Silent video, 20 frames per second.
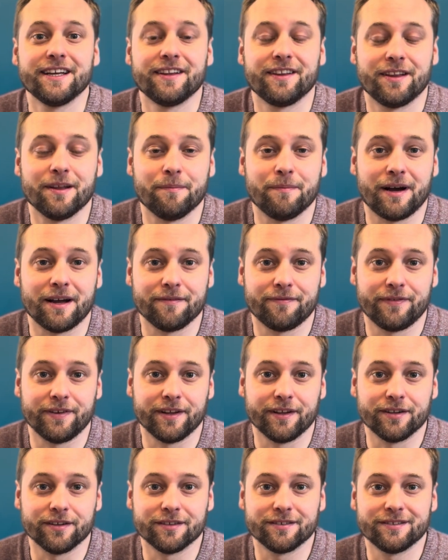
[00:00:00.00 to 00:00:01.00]
that might
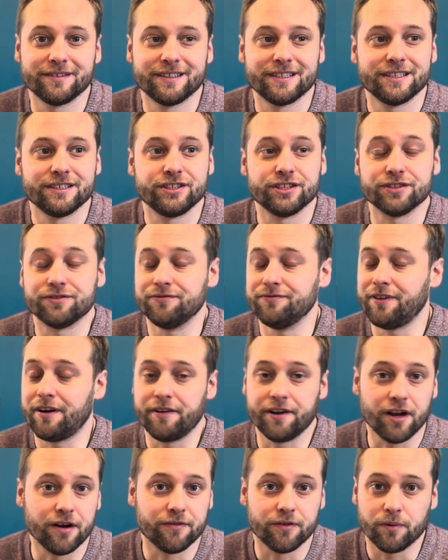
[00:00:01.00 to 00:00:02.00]
feel just
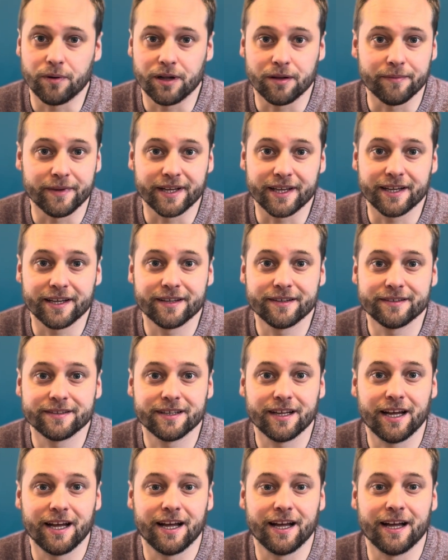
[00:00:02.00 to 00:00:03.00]
very overwhelming,
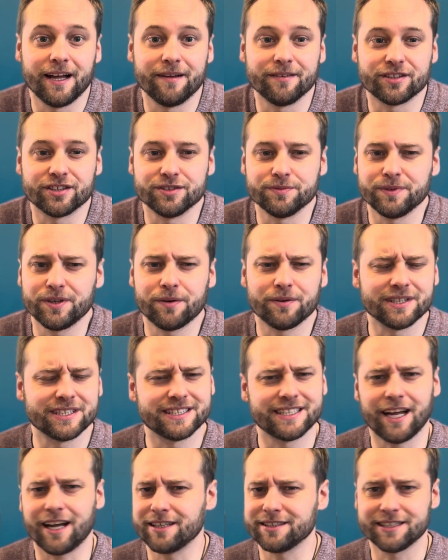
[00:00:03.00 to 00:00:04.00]
because we don't want to
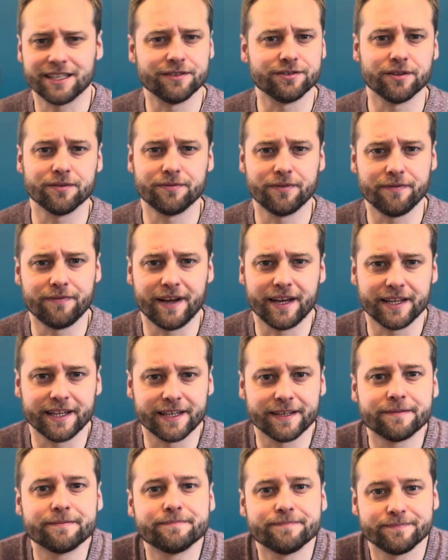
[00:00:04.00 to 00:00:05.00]
set ourselves up for failing.
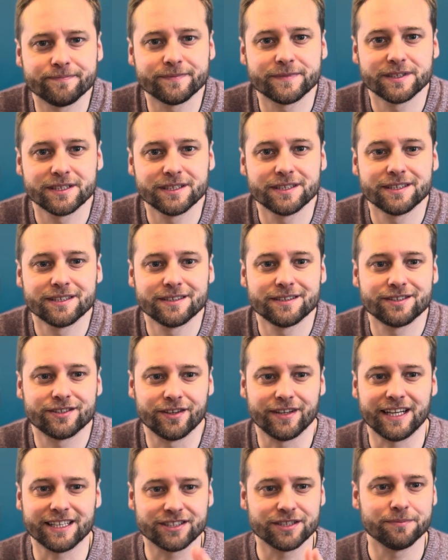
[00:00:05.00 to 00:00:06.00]
So
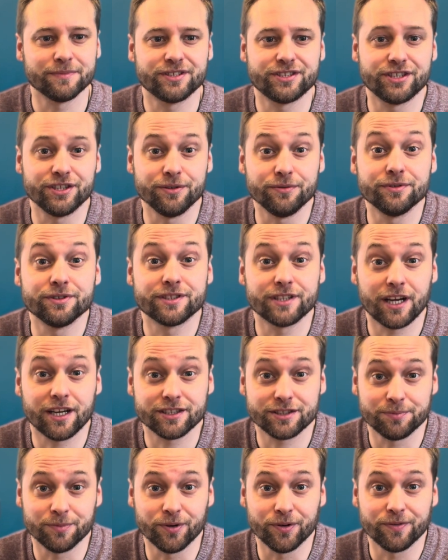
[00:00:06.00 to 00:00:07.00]
that's number two, start
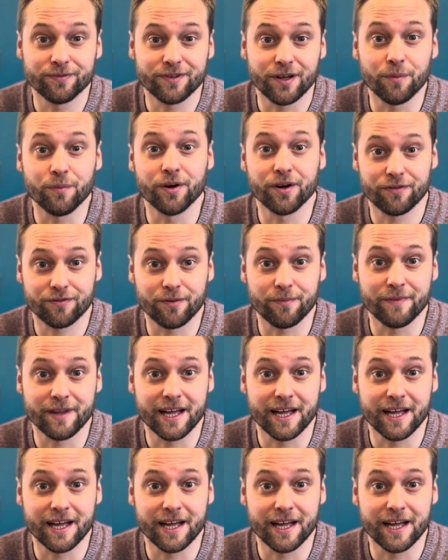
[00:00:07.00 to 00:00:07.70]
small and work from